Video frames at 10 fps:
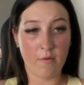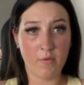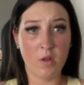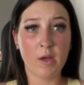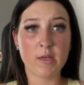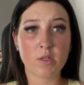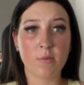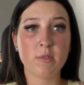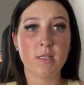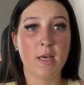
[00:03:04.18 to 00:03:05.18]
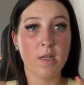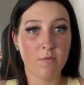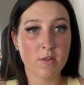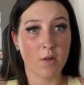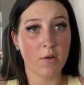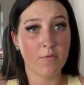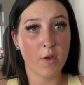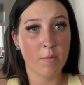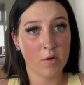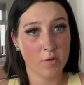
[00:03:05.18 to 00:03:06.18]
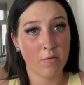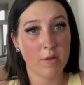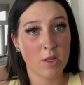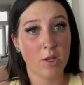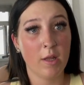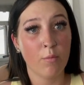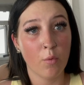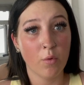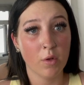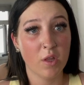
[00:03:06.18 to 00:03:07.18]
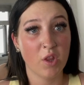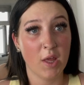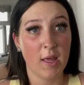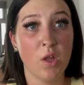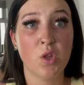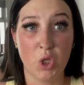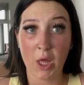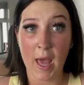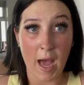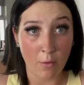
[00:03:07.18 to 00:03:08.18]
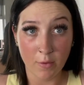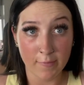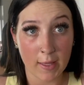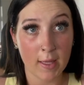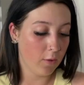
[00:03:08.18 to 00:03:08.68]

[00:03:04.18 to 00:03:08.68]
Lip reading: feel like it's coming to the end of its life though, because I've literally worn the out of it.